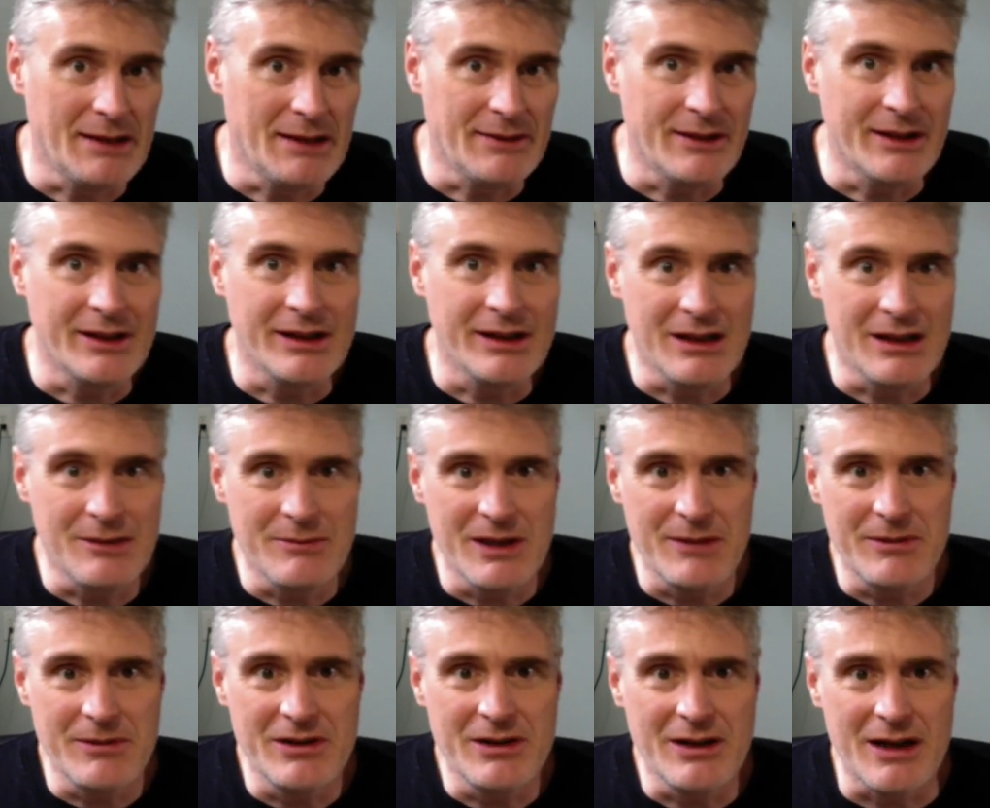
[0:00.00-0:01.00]
then again,
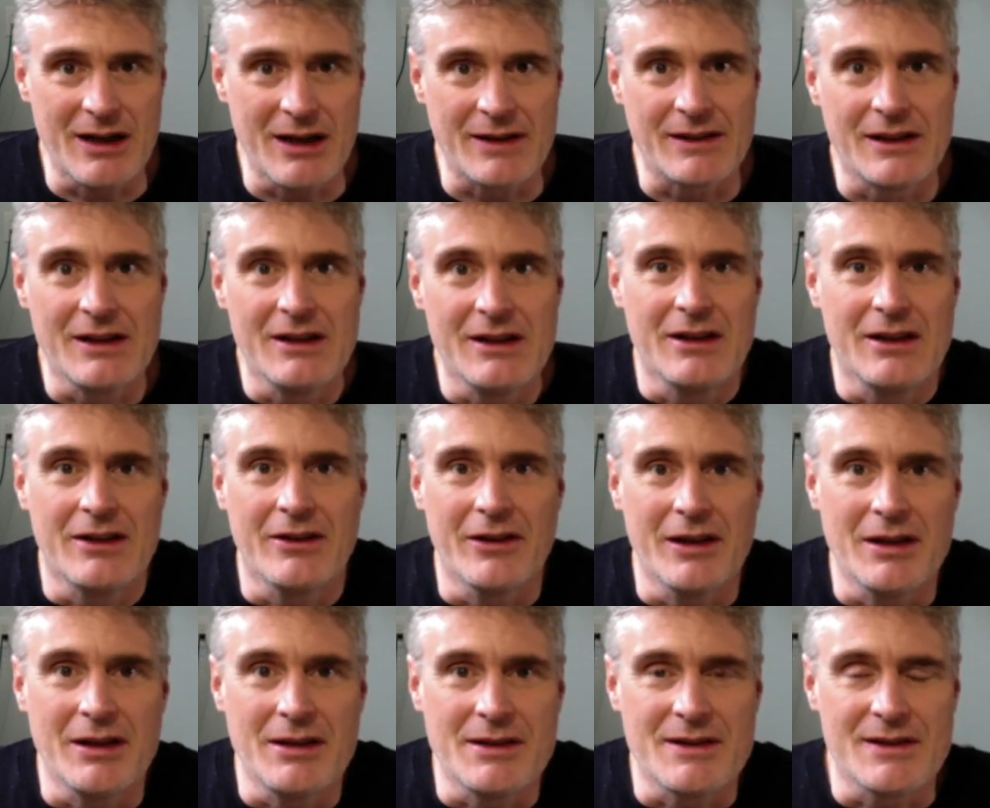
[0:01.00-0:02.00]
maybe not.
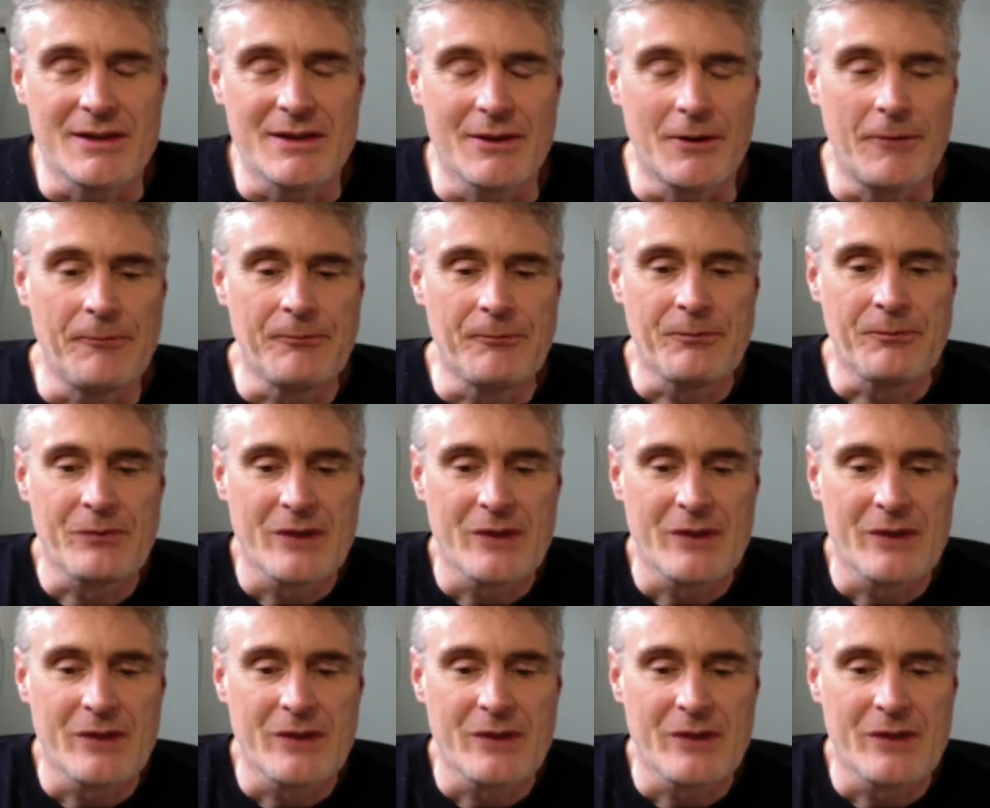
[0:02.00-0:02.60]
Right? So